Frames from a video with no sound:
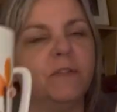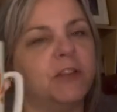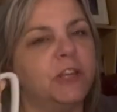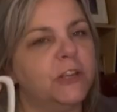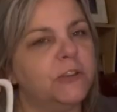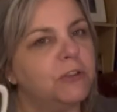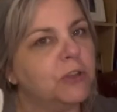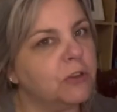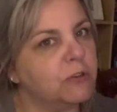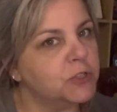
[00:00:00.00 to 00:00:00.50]
you
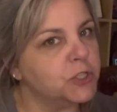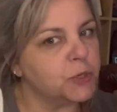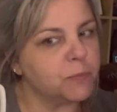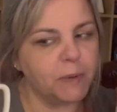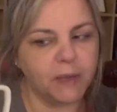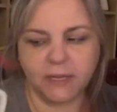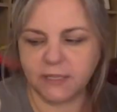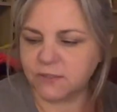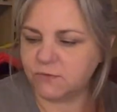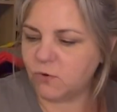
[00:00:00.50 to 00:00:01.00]
use your
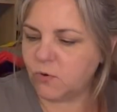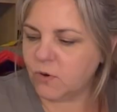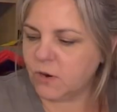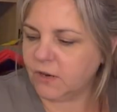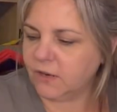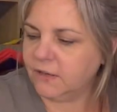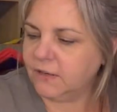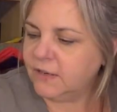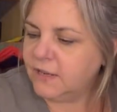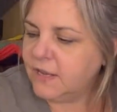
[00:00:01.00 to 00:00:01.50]
mugs
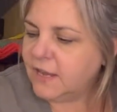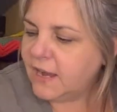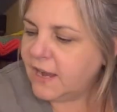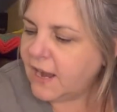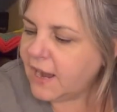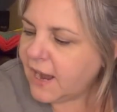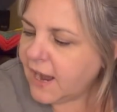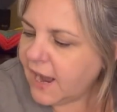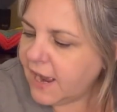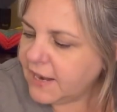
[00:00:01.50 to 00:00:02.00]
for.
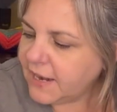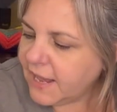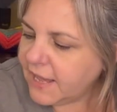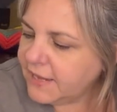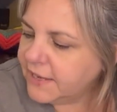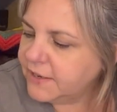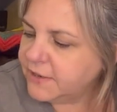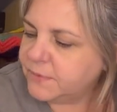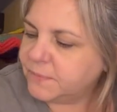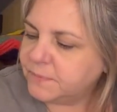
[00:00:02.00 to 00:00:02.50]
I
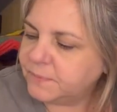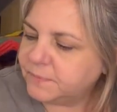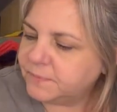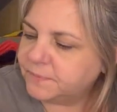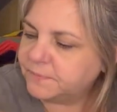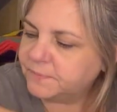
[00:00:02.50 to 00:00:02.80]
like them.